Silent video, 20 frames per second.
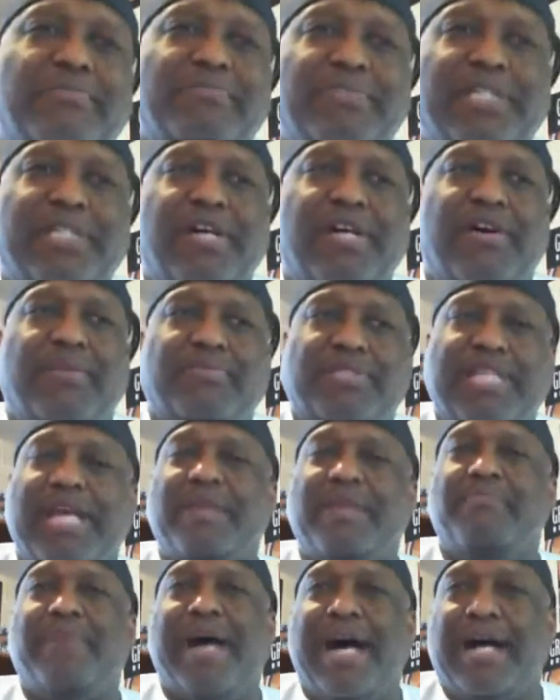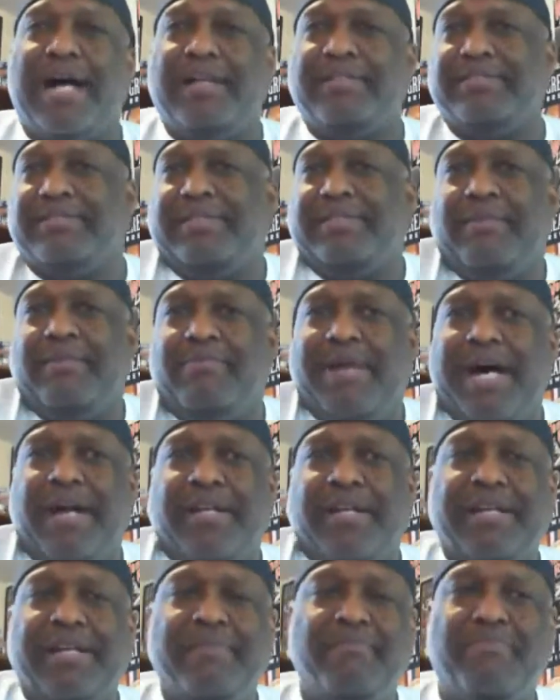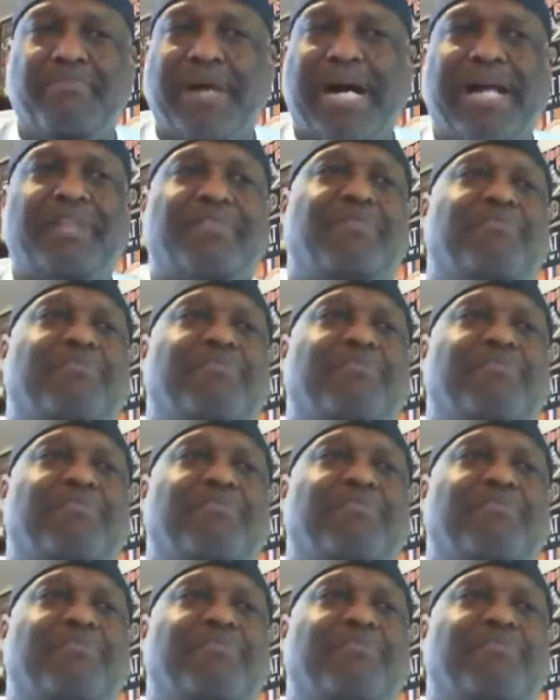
you know, upset about it and bothered